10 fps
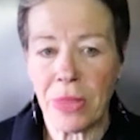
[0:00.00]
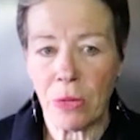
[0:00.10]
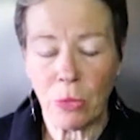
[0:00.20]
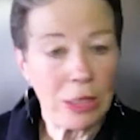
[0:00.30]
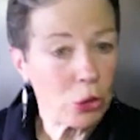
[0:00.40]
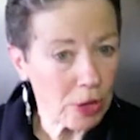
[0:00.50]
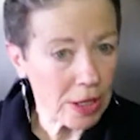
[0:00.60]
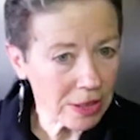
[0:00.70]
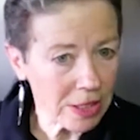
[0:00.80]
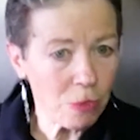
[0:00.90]
we
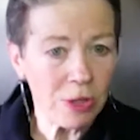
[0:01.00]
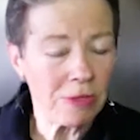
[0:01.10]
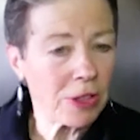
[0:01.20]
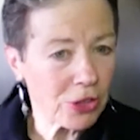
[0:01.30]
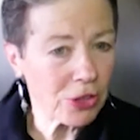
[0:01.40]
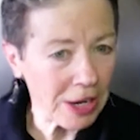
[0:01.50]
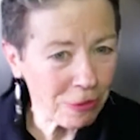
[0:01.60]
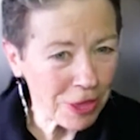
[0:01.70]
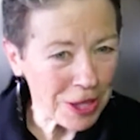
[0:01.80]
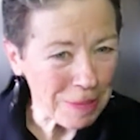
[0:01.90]
trust them, we feel
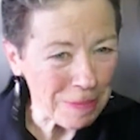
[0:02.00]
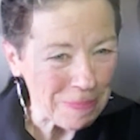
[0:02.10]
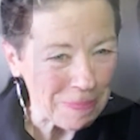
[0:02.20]
safe with them.